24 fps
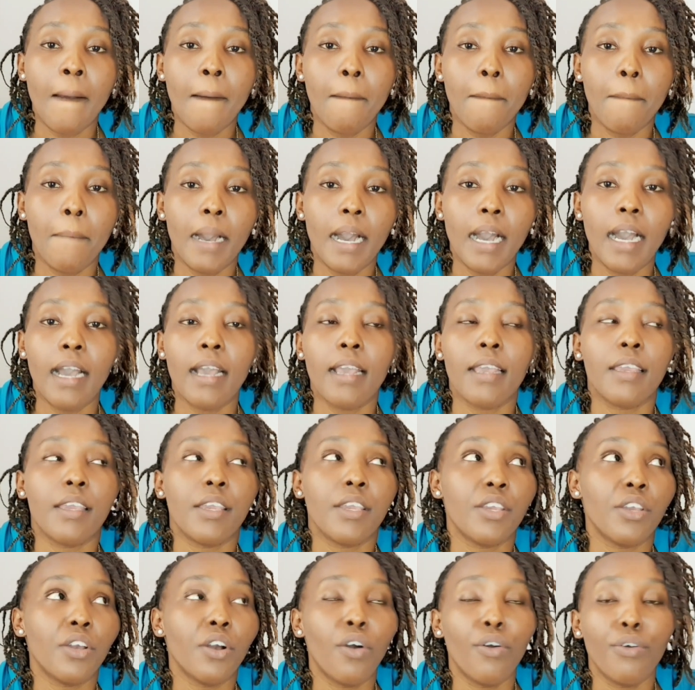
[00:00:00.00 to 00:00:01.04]
but
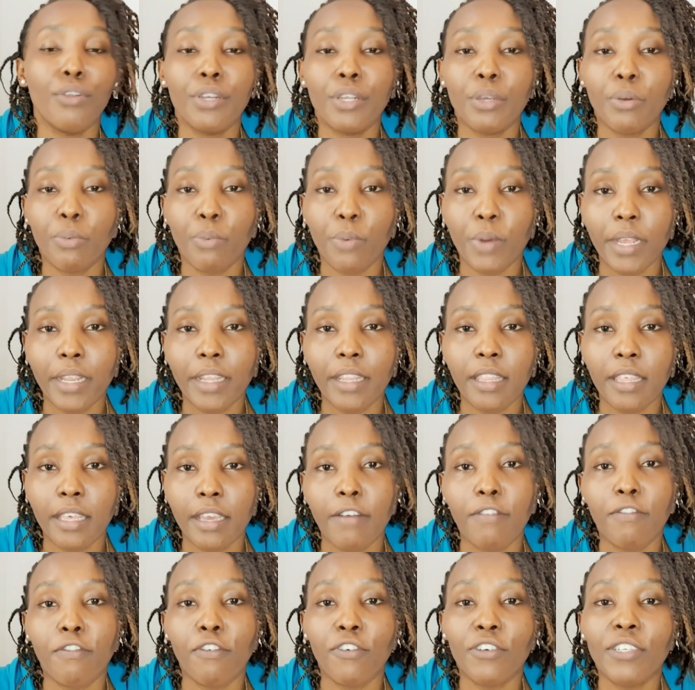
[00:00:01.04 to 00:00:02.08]
he only went
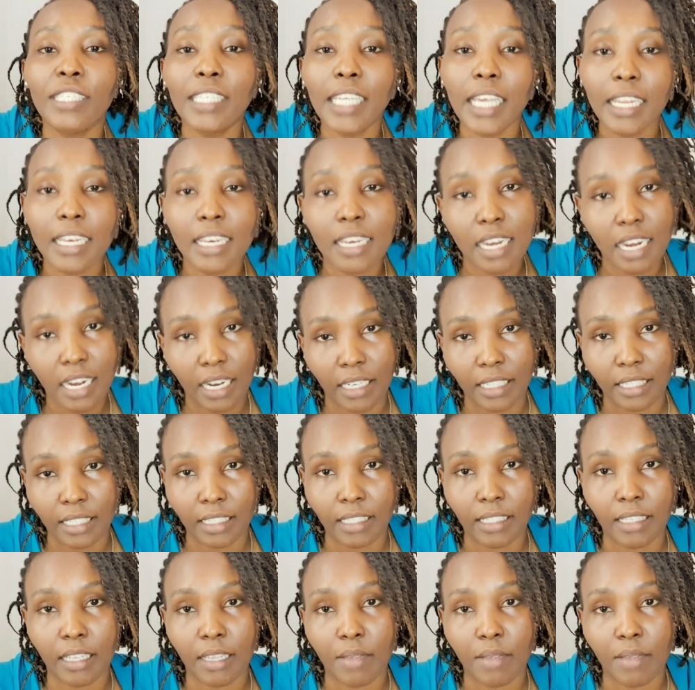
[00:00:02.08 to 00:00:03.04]
there for 10 days